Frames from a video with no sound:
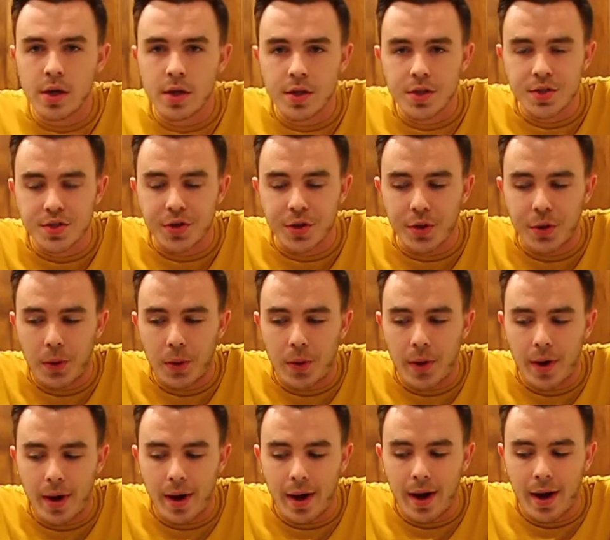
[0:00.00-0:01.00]

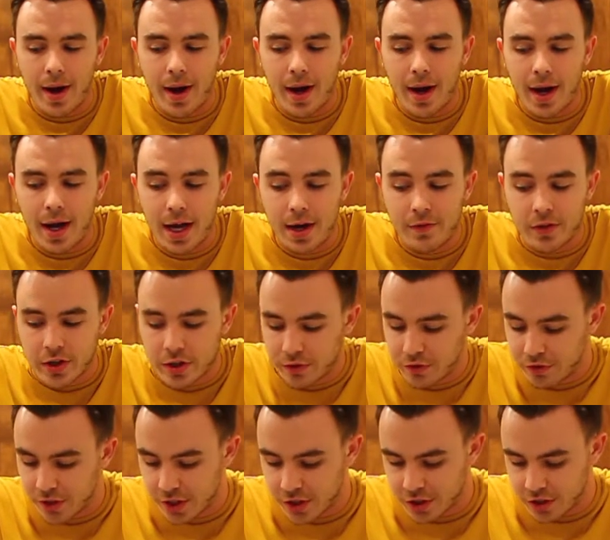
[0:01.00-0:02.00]
So I have a
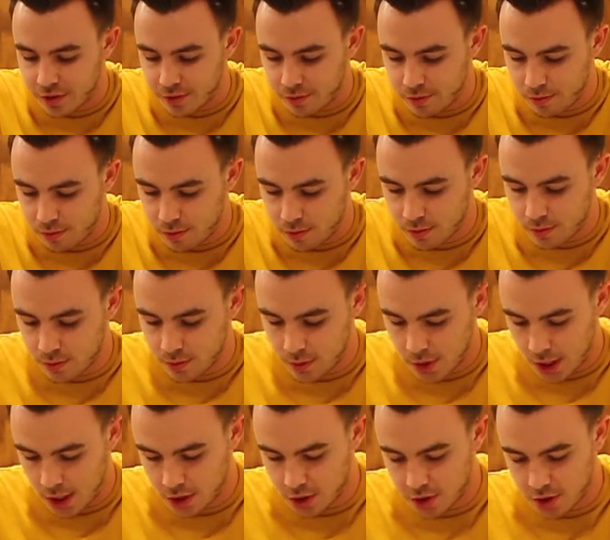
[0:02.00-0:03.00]
confession.
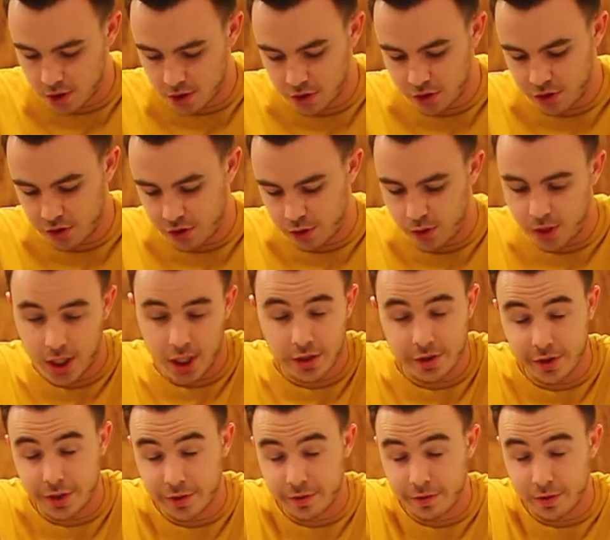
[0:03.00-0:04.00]
I just learned you can
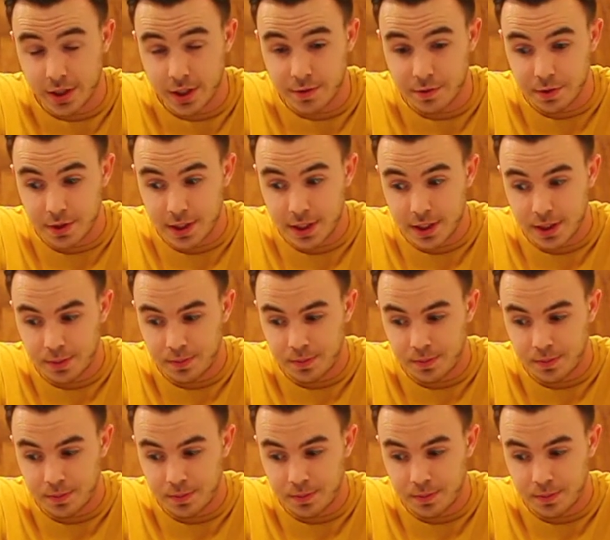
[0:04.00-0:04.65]
actually add flavoring.